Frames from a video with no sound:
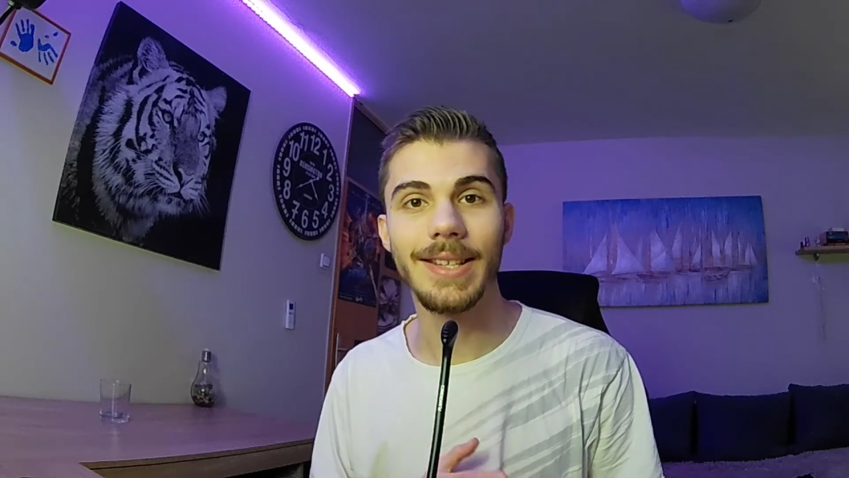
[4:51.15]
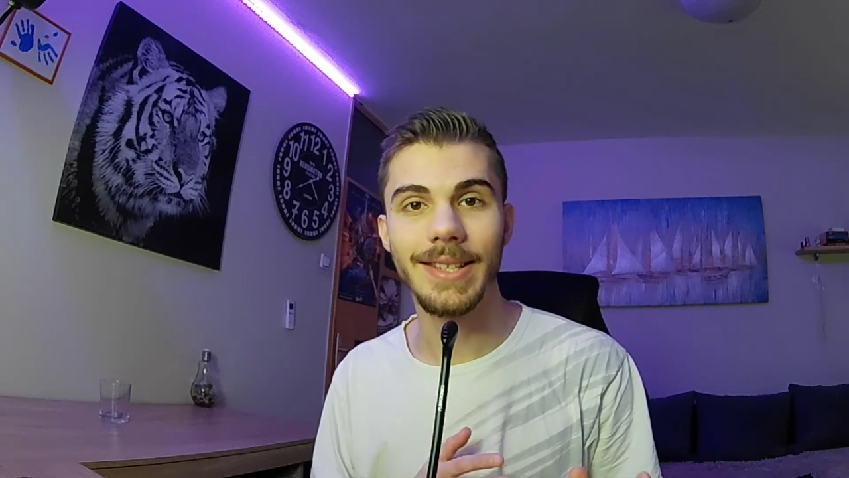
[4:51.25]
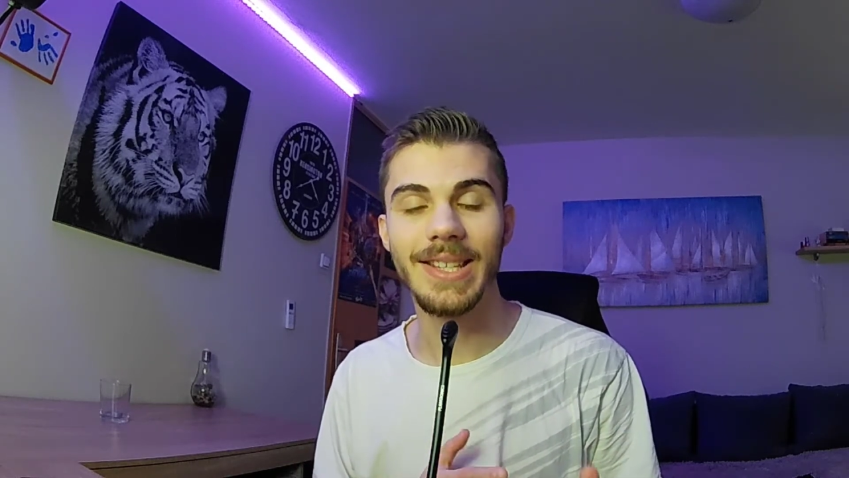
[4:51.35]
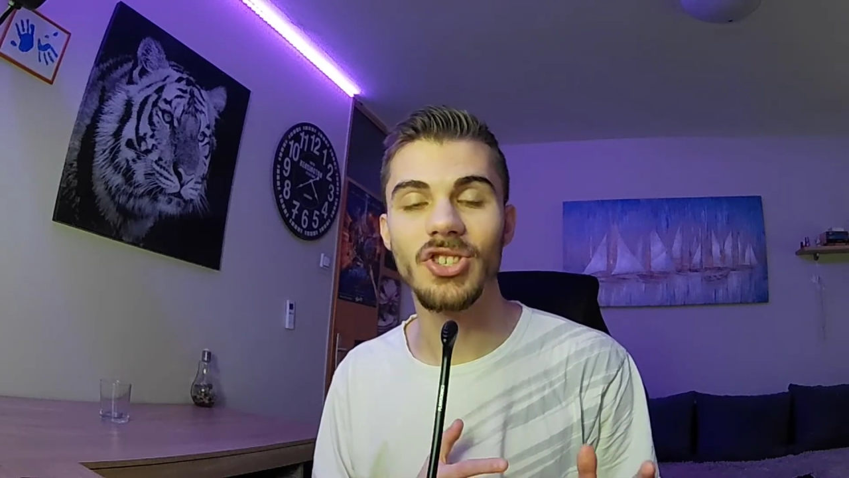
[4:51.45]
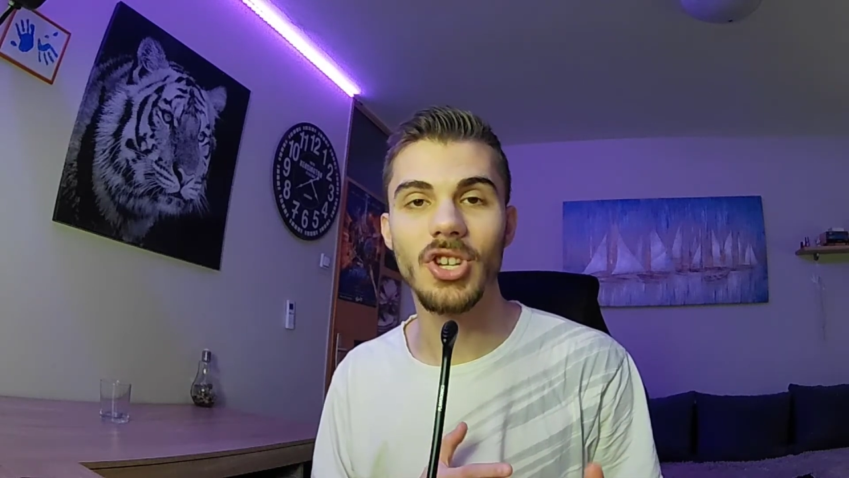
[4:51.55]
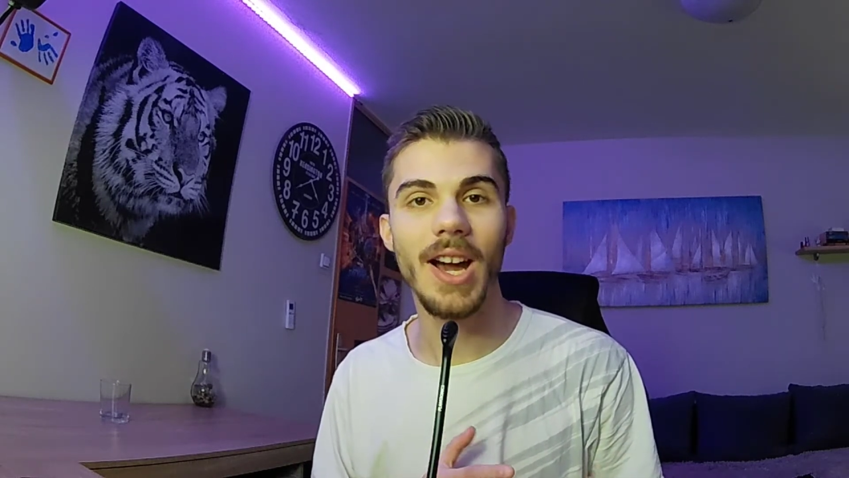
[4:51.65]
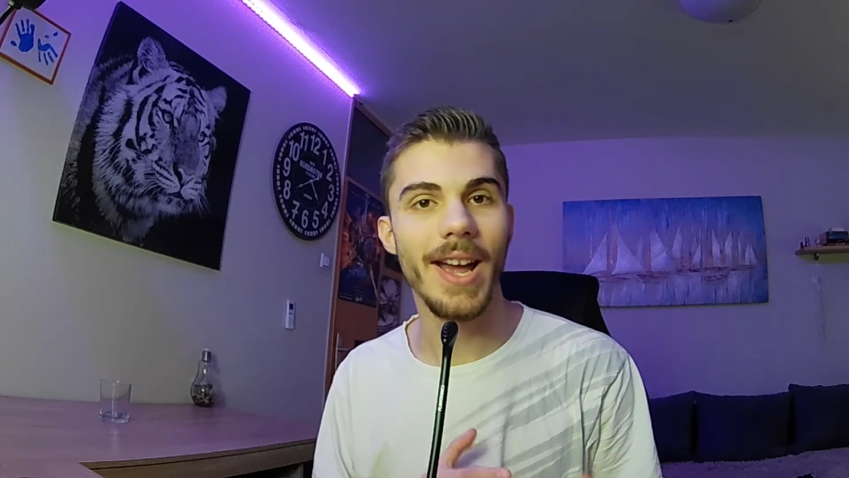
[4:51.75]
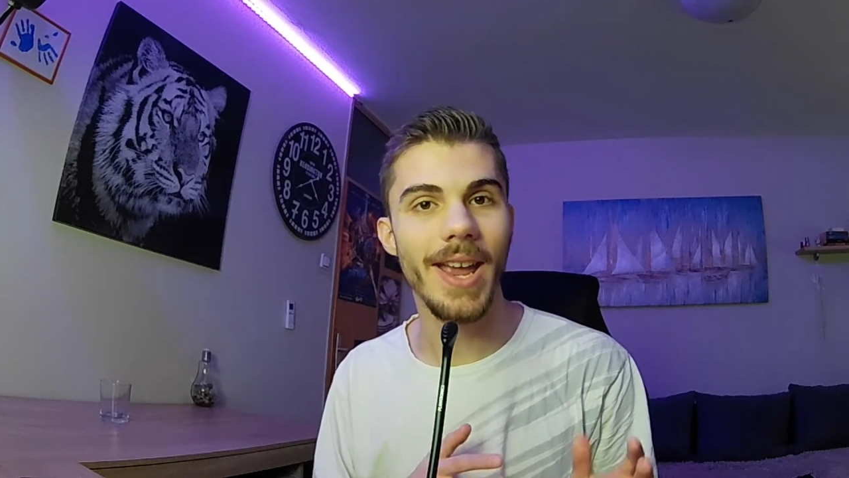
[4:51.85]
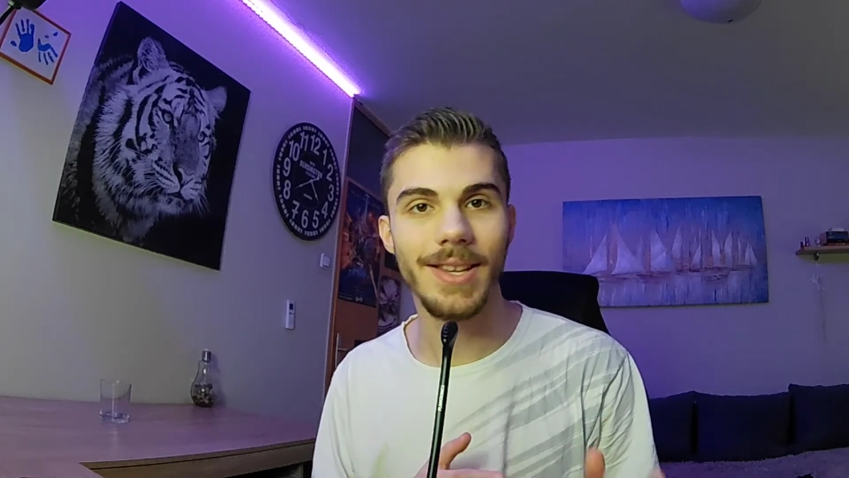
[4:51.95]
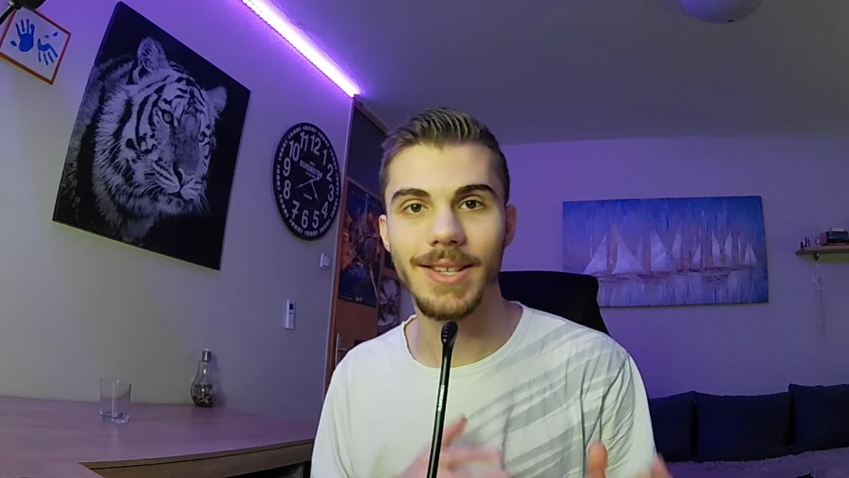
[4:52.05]
the
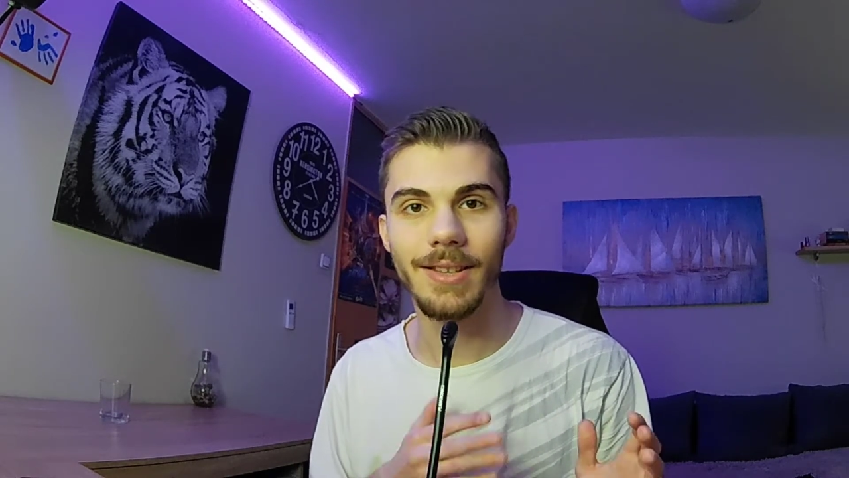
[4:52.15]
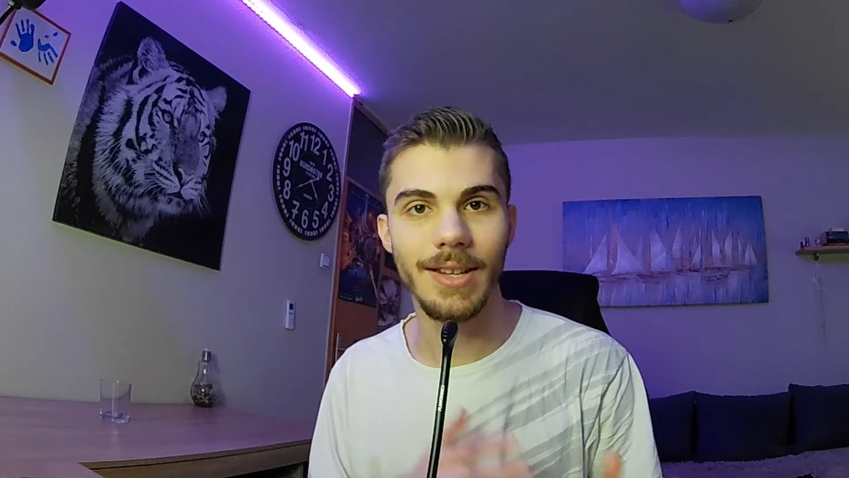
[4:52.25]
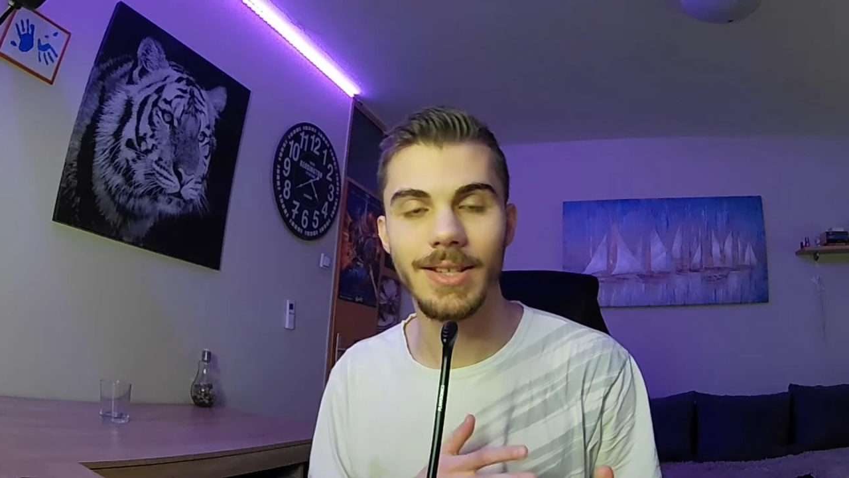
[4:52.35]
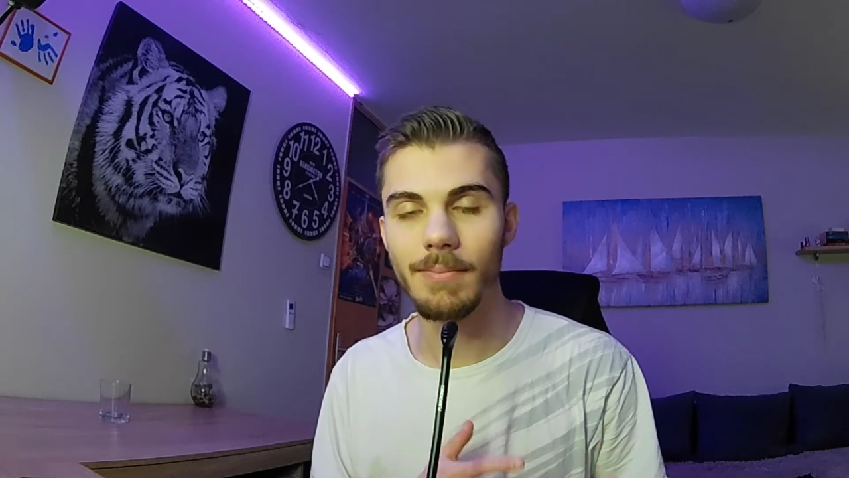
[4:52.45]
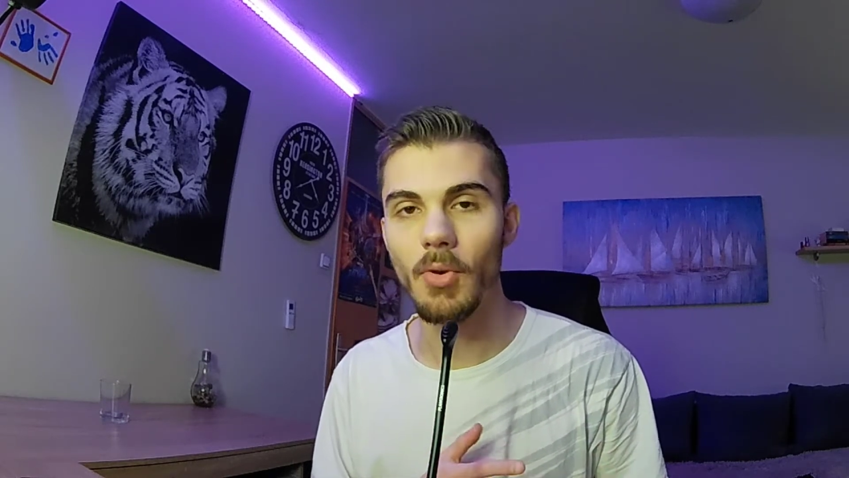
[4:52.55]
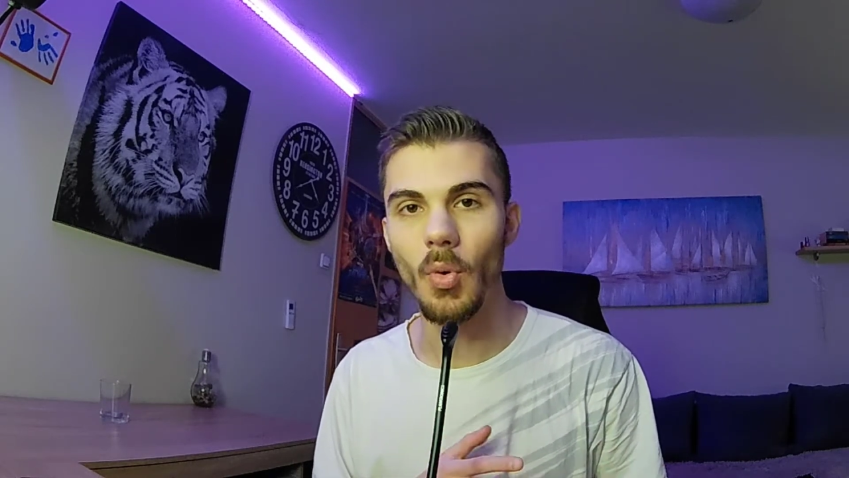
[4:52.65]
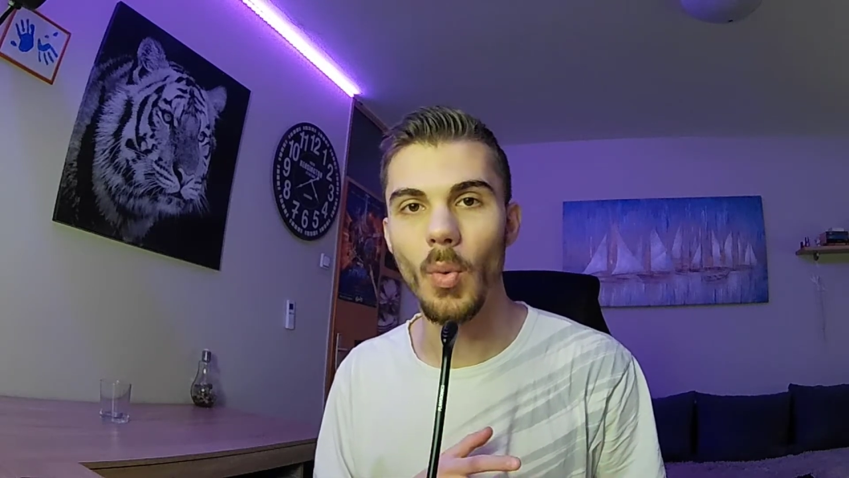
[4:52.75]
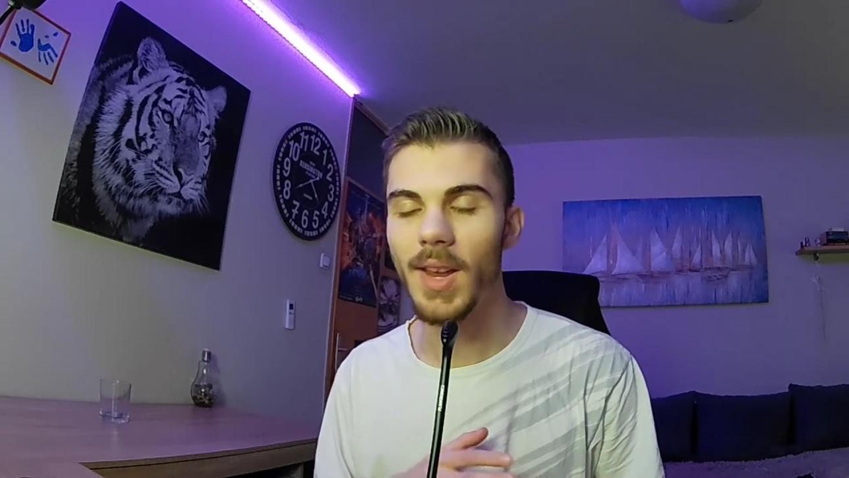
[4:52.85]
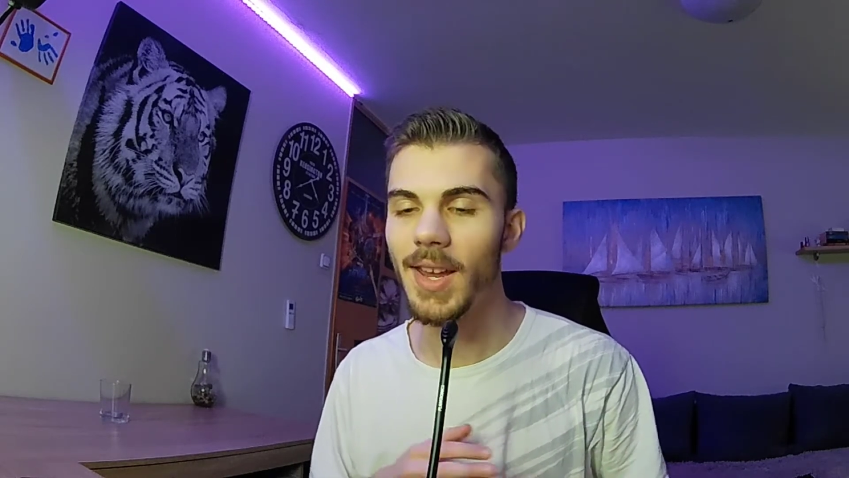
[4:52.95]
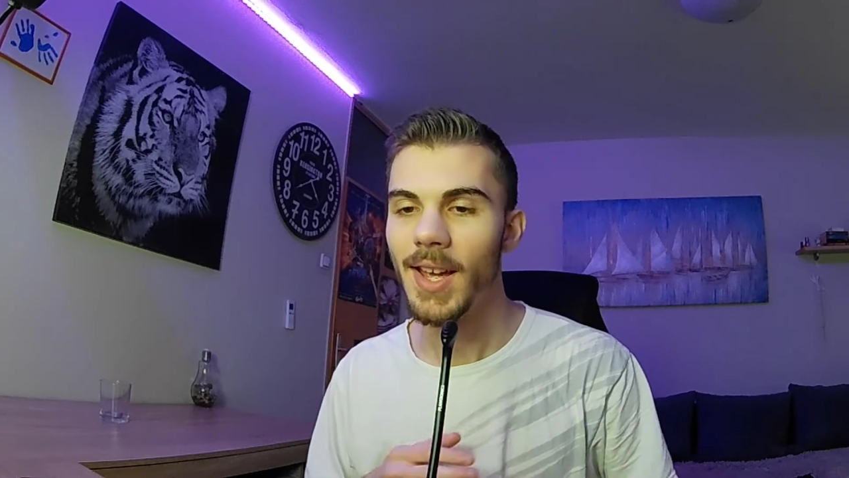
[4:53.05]
CGI is in this
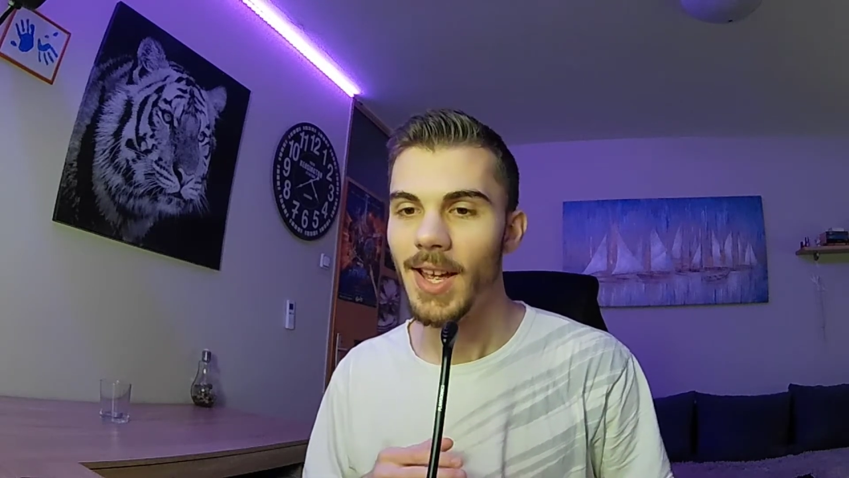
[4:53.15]
movie.